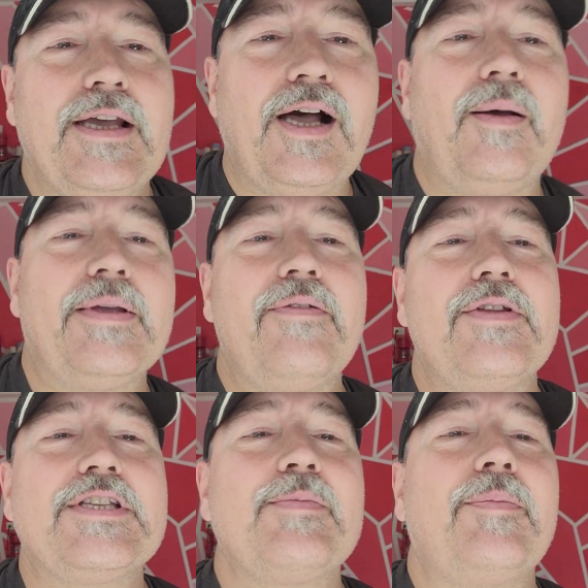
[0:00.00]
I'll be
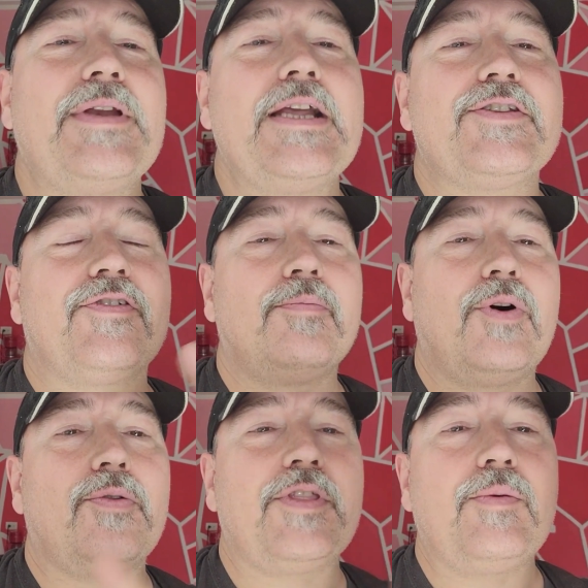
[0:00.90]
giving some updates from
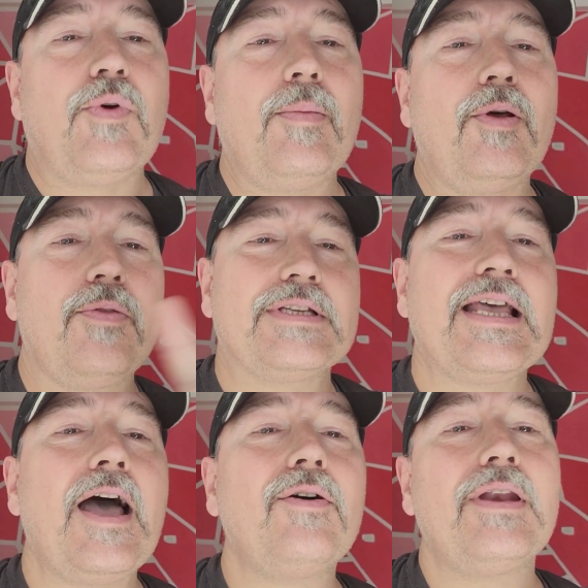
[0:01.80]
both the Pueblo, the
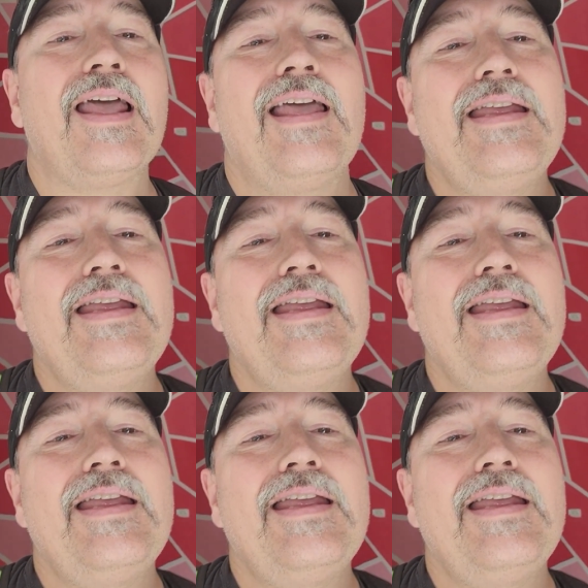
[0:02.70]
town,